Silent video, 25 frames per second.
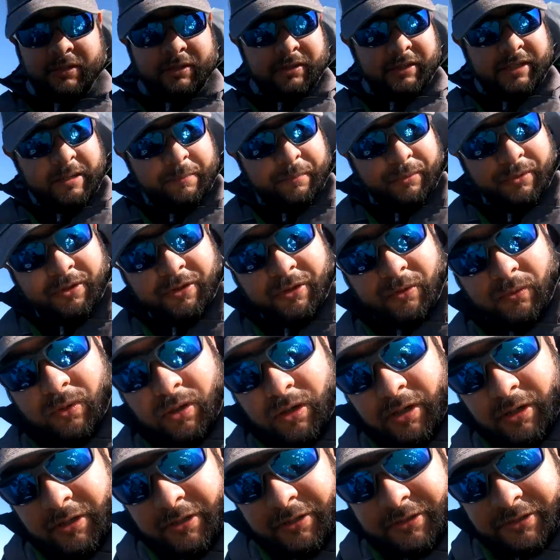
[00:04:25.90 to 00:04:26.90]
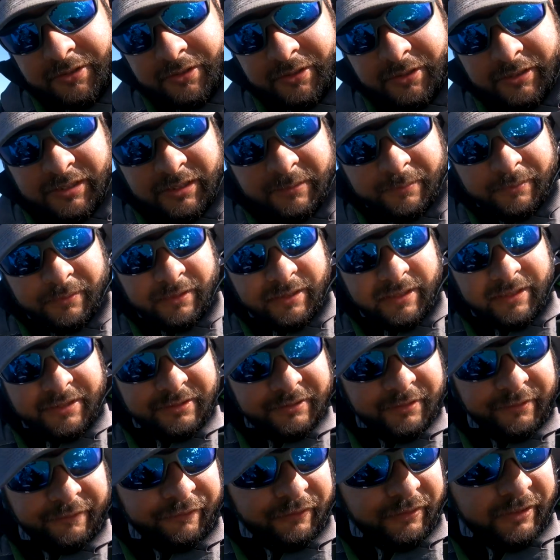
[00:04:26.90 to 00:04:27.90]
Keep her in the water just to keep her
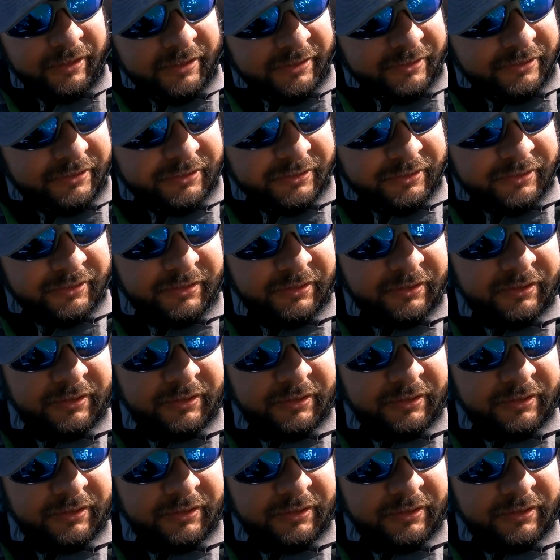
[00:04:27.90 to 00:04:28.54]
nice and fresh.